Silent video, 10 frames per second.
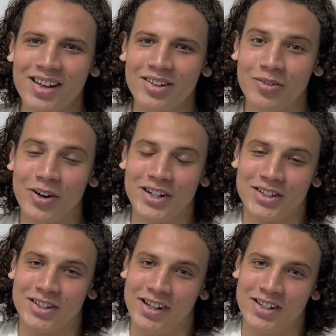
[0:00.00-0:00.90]

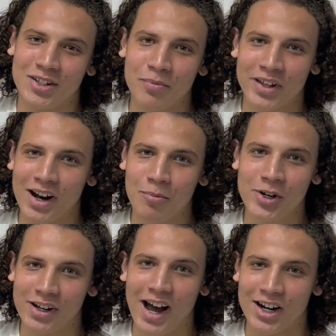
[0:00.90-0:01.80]
which is something
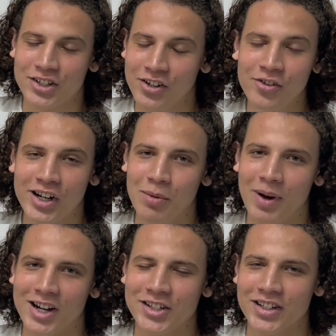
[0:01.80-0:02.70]
I'm actually really
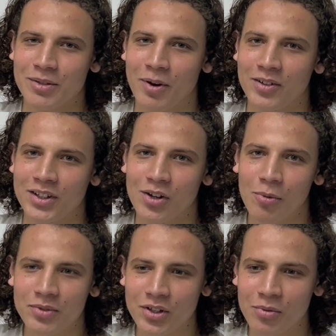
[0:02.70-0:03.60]
passionate about and
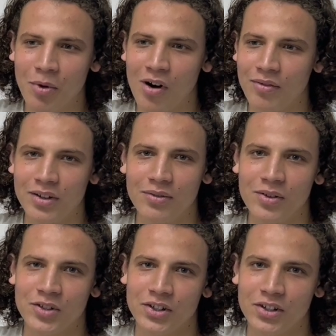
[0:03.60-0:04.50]
hope to do more of in the
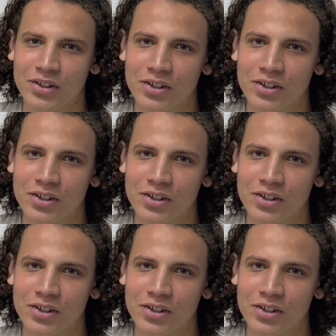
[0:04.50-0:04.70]
future.